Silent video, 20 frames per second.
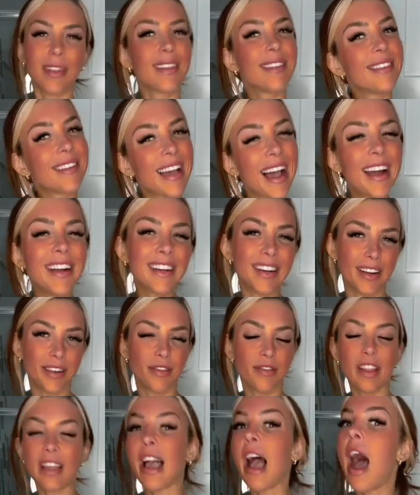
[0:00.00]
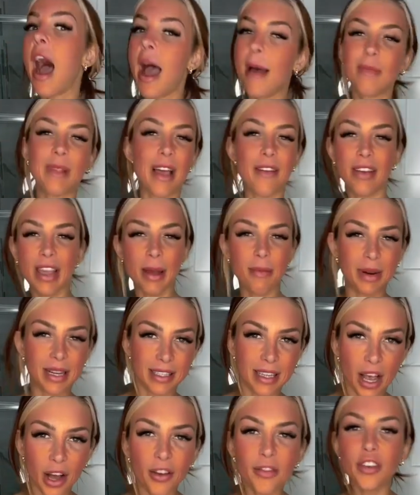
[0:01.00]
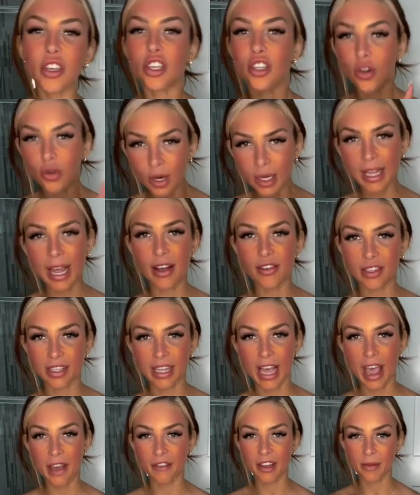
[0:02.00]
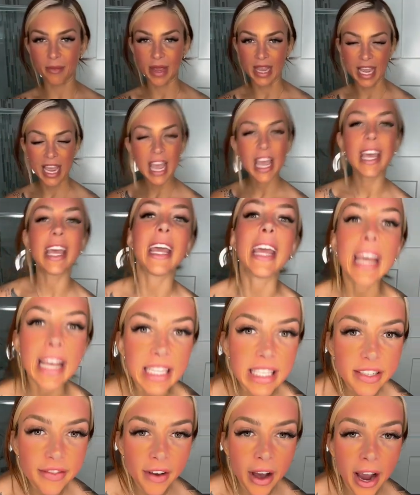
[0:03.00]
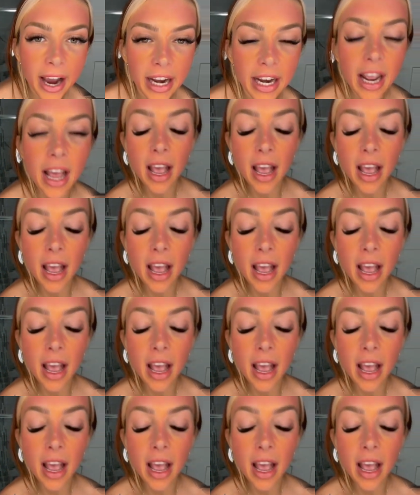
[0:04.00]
Kind of. Like, I'm laughing at myself. You're allowed to laugh at me. It's fine.